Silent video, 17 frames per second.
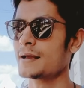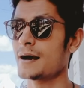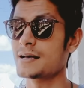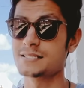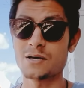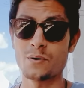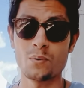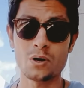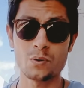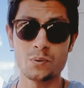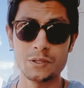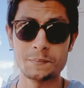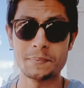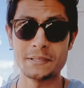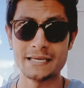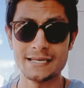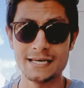Guys, I work
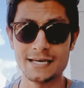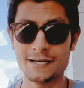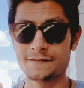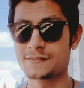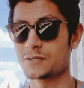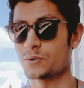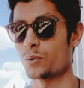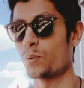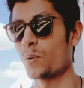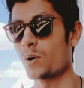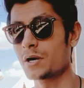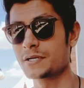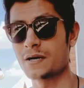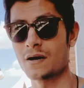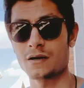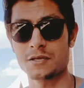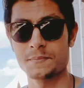with PDFs and Word
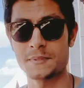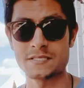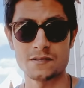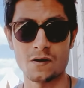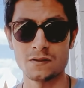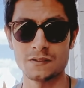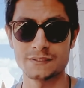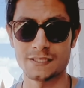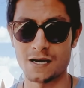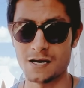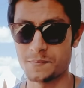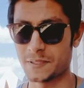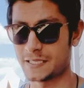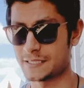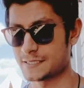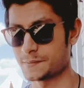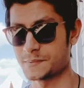documents all the
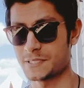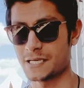time because